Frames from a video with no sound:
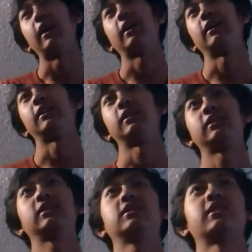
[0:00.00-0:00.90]

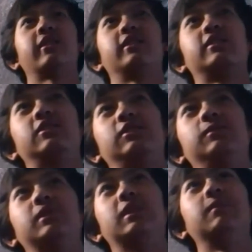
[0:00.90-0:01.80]
I started
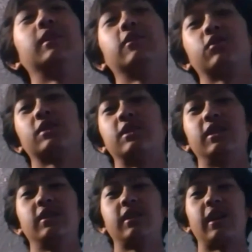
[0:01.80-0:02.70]
to become
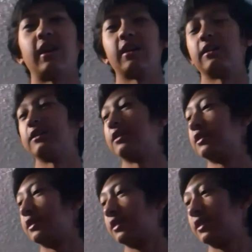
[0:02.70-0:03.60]
interested, and
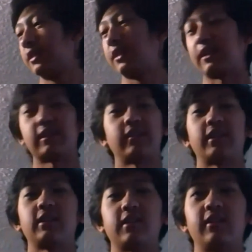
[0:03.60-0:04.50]
that's how
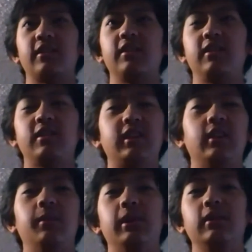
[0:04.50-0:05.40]
I started
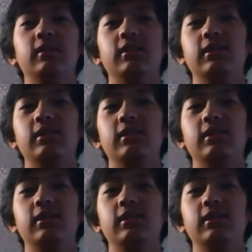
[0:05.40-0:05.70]
cubing.